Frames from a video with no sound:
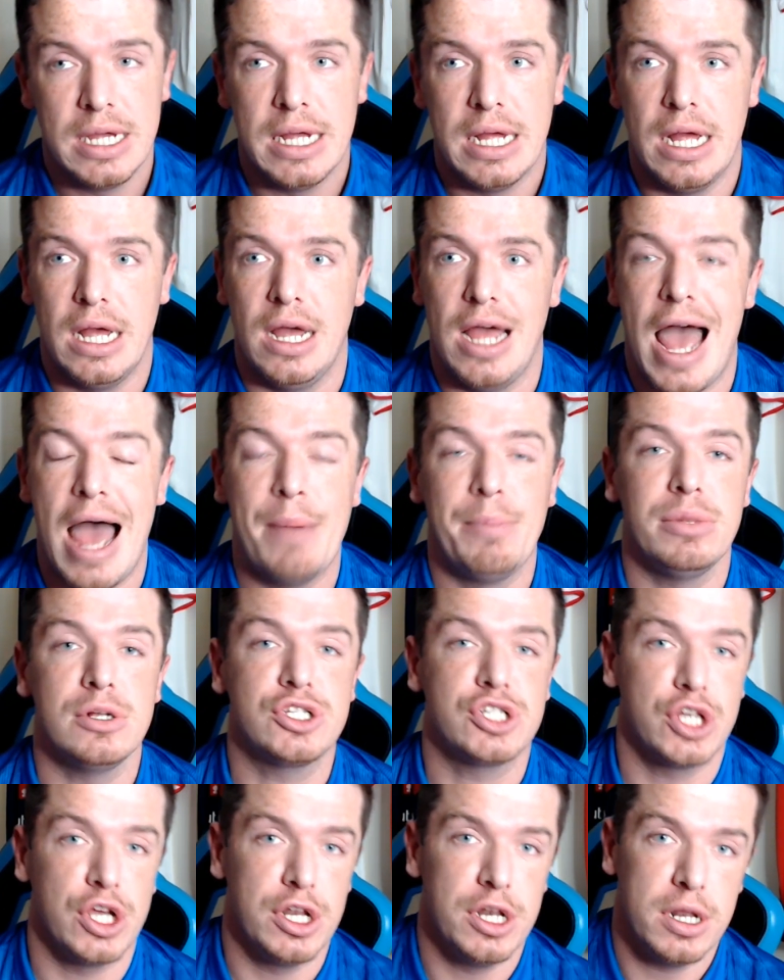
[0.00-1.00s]
uh,
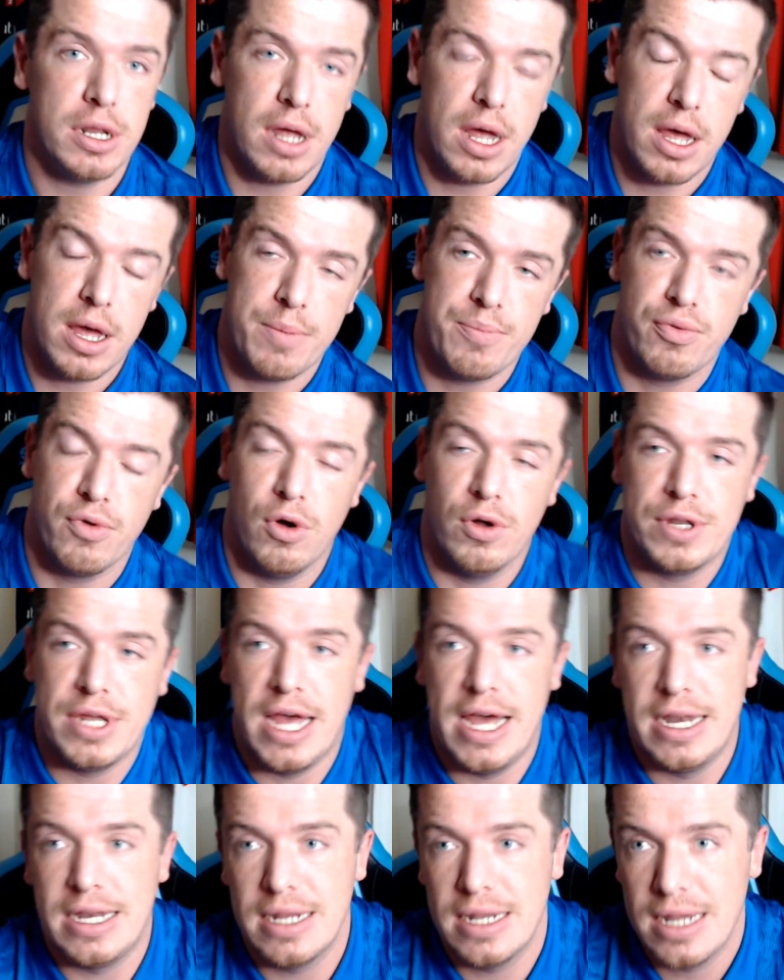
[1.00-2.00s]
Embleton, uh,
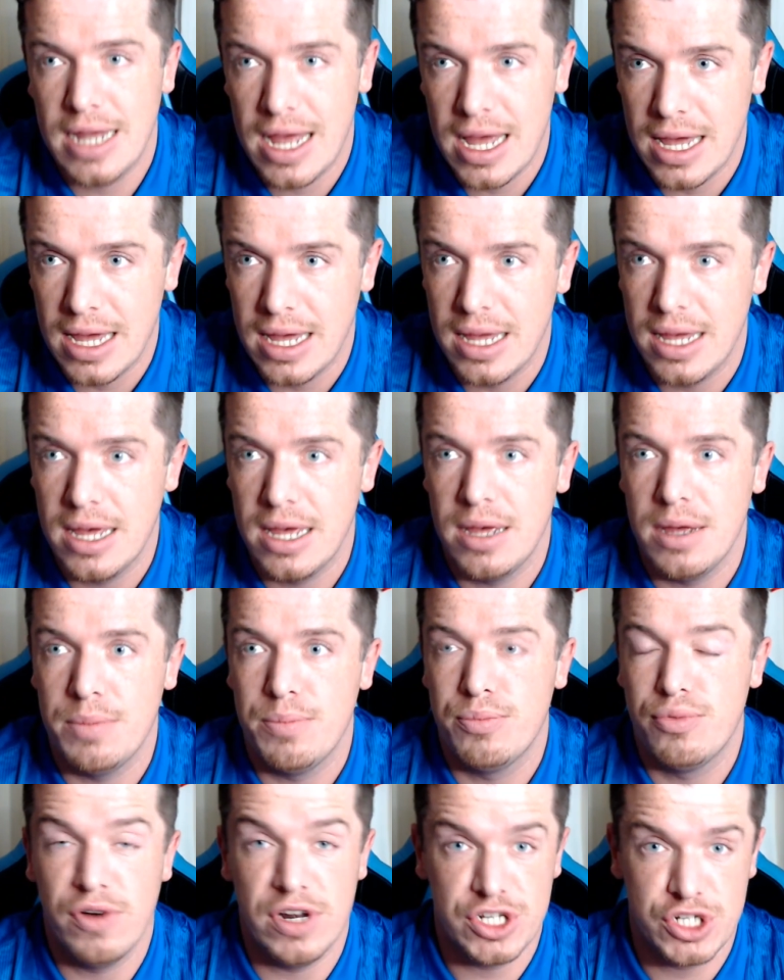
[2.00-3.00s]
Broadhead, uh,
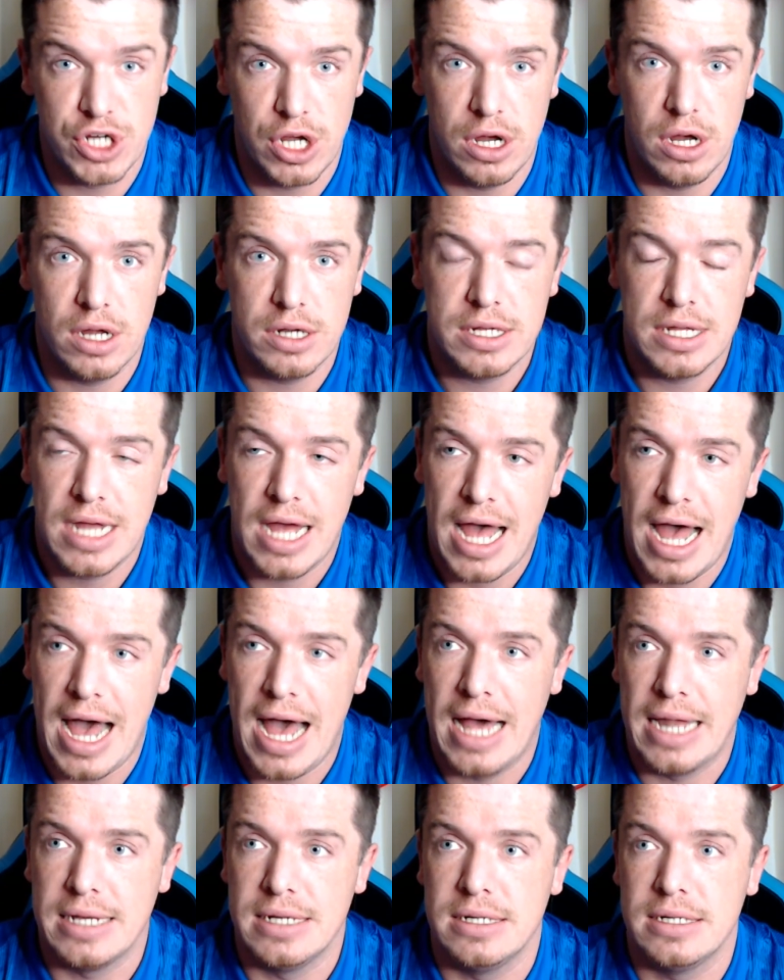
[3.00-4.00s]
Pritchard
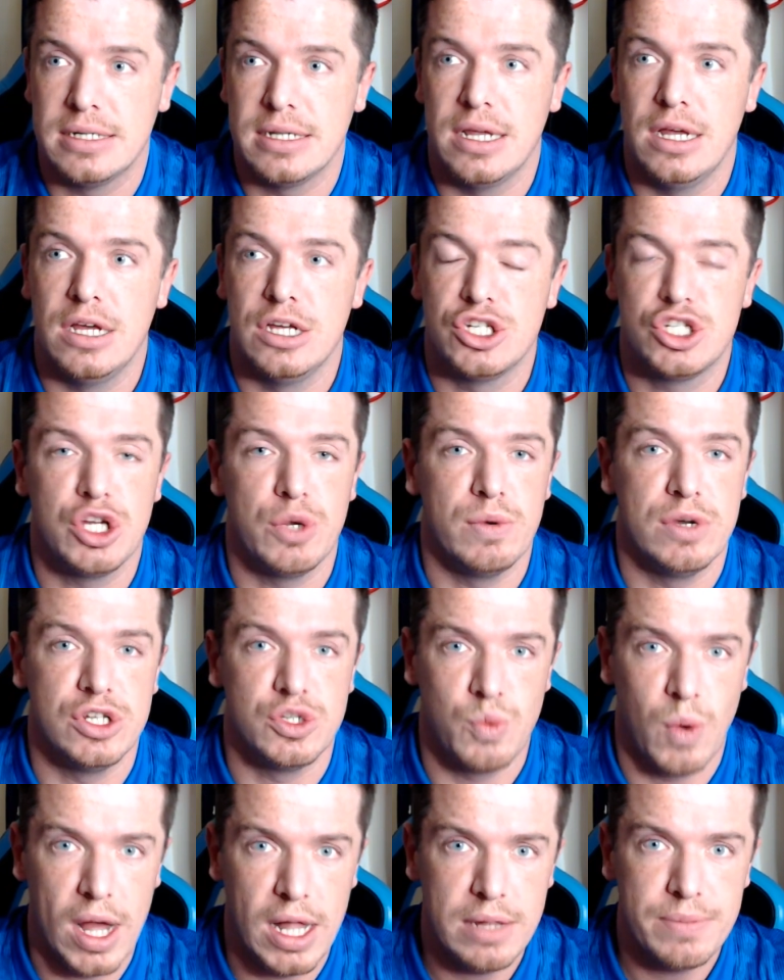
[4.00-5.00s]
and uh, Stewart as
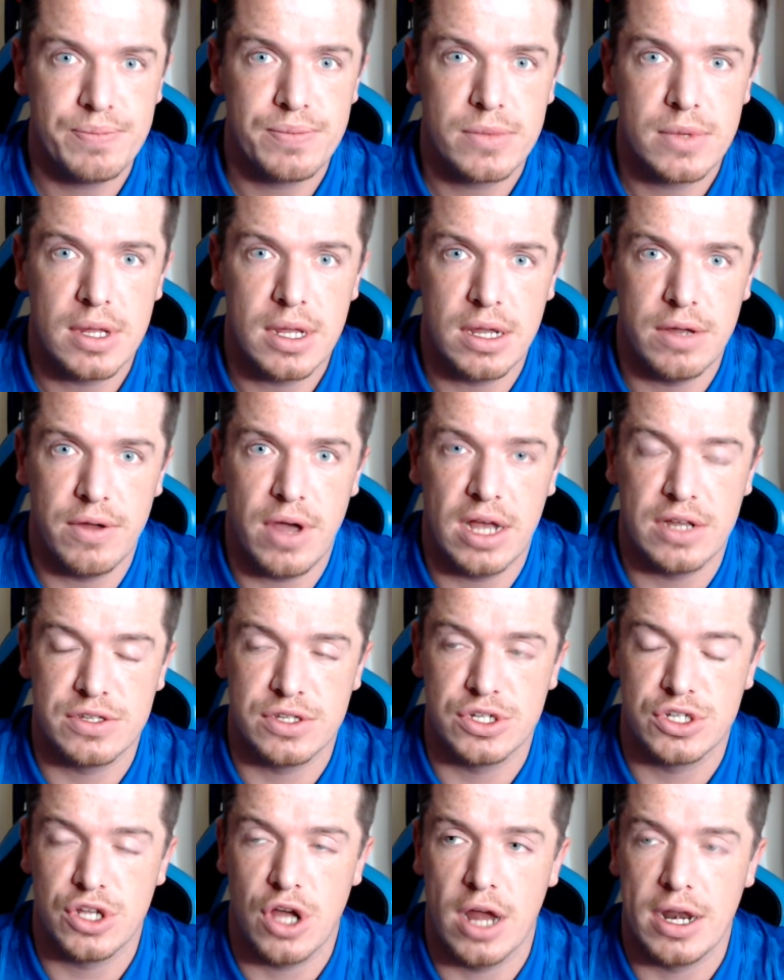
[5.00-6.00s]
well uh, as the
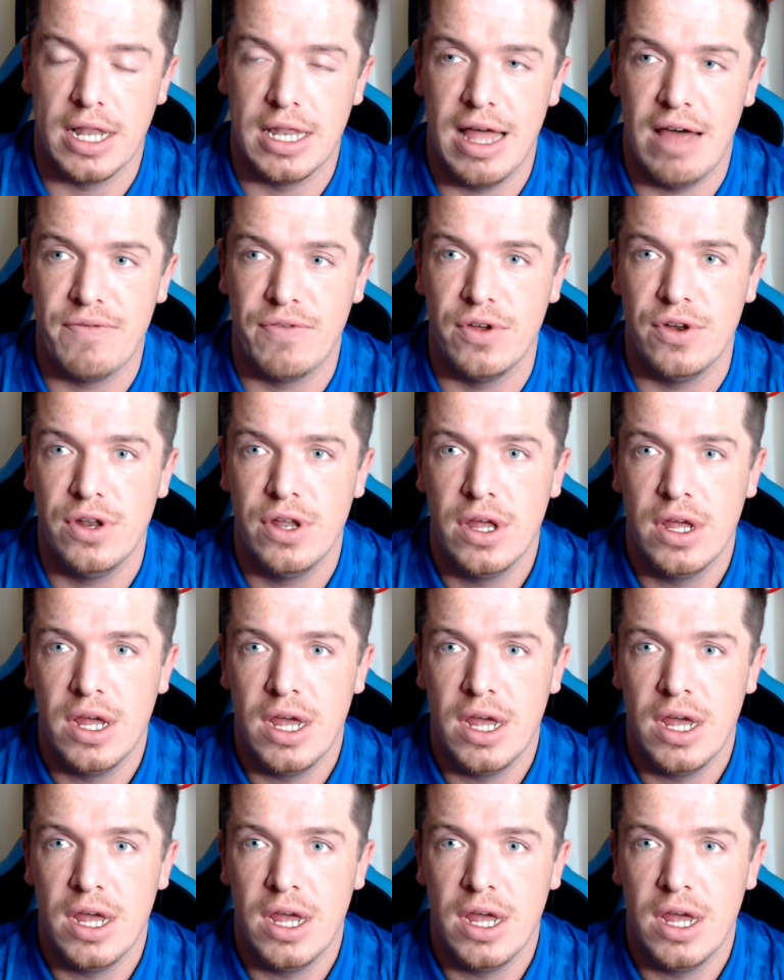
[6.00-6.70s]
starting 11.